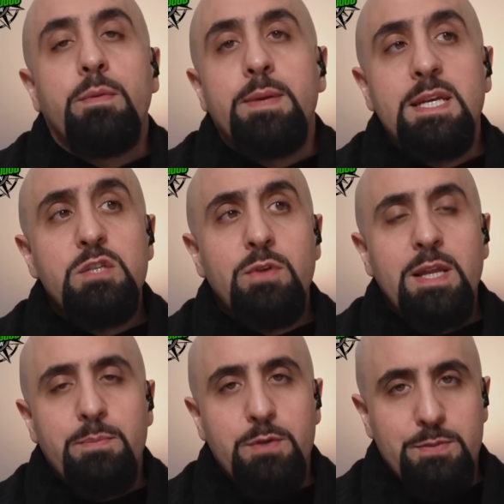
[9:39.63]
from an
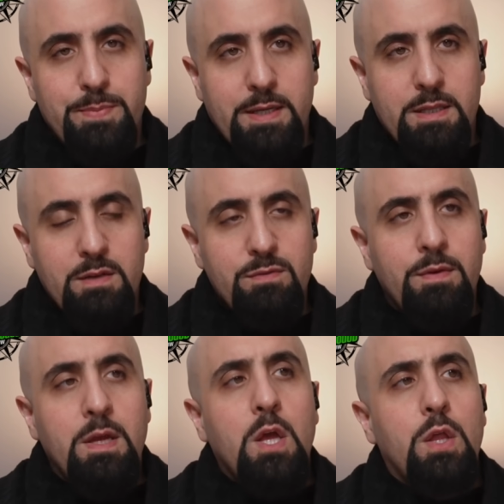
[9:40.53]
Israeli
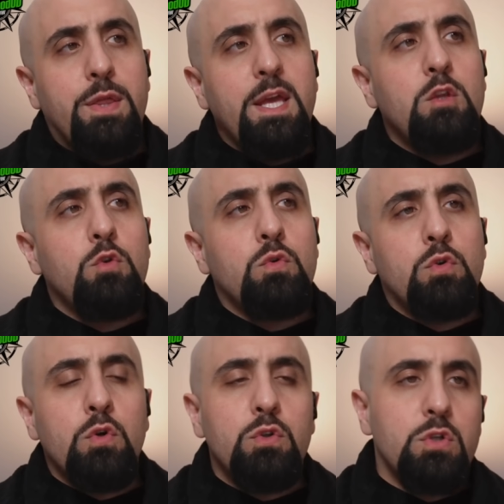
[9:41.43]
perspective, they do
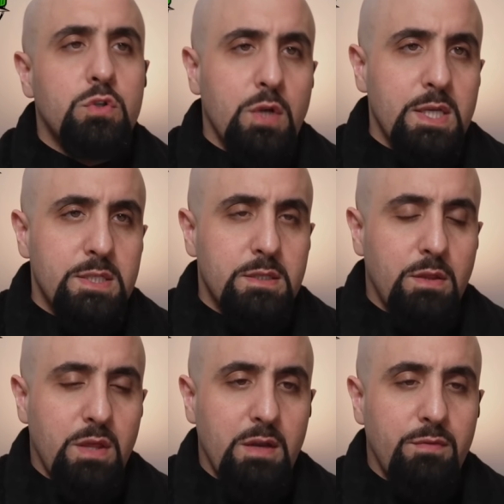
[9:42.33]
not trust
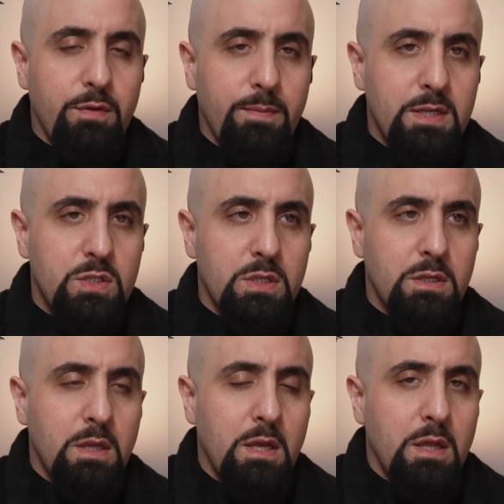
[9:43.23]
the
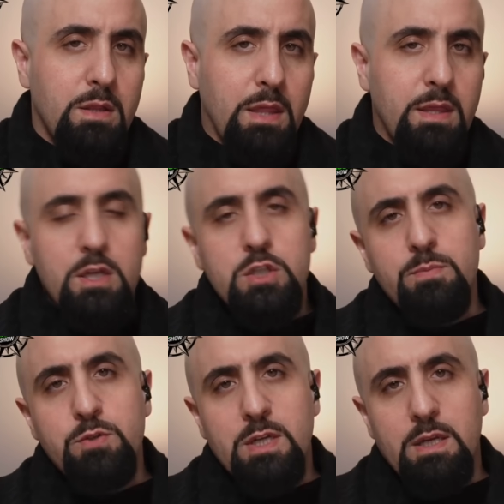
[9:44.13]
information that the
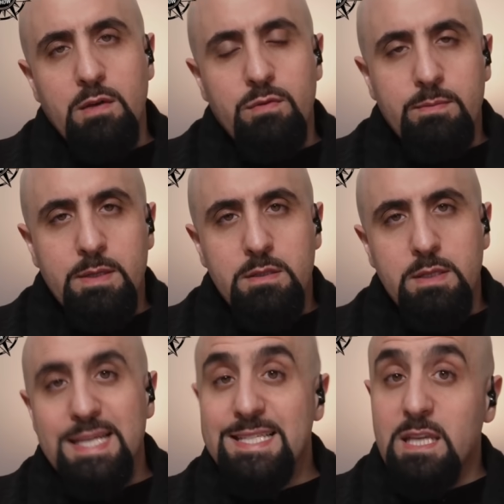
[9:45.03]
Egyptian
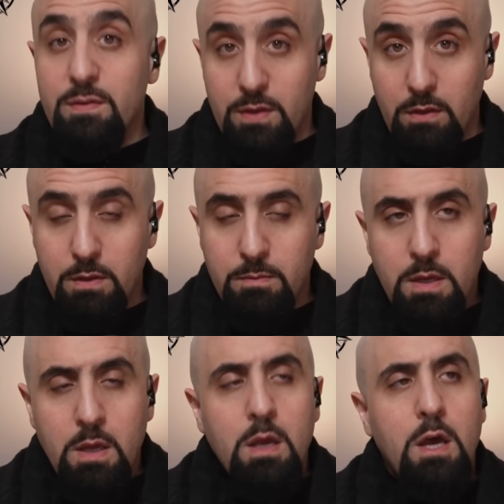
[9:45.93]
government is giving them
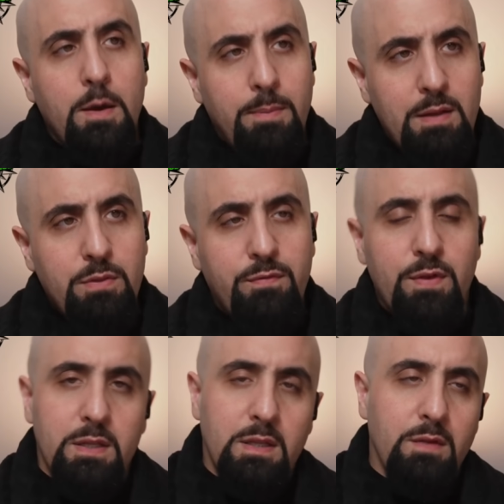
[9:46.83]
about the
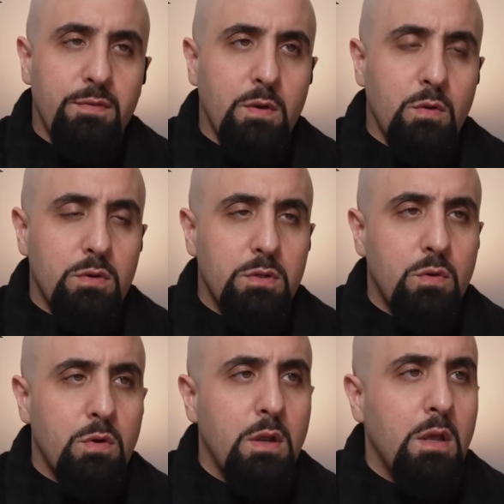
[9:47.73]
Philadelphia
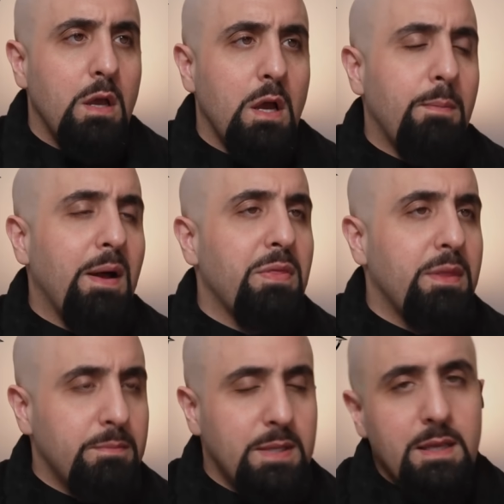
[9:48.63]
corridor,
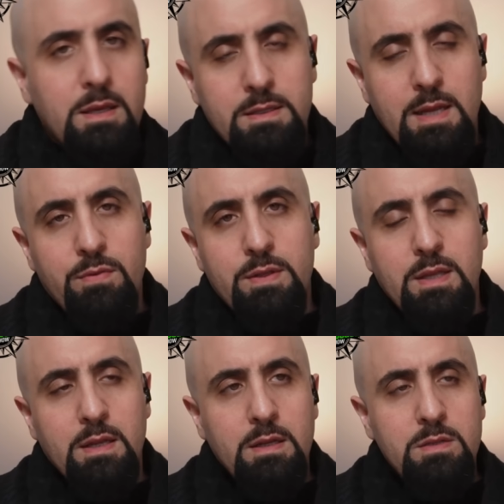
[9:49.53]
about them taking down the
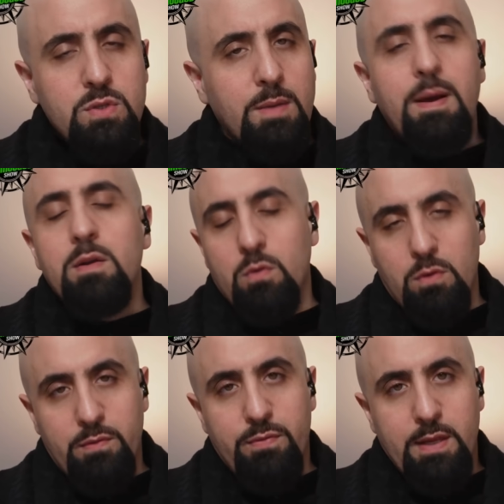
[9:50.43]
tunnels, about
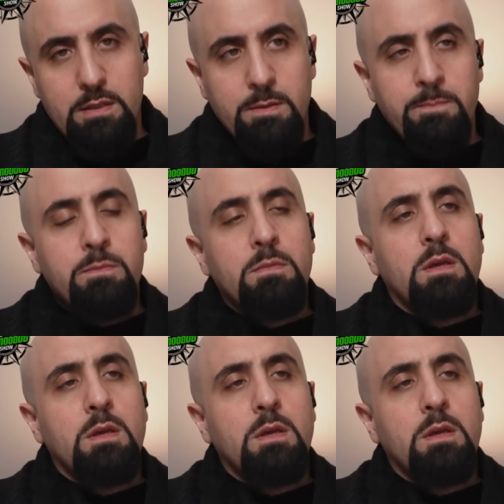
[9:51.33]
all of that.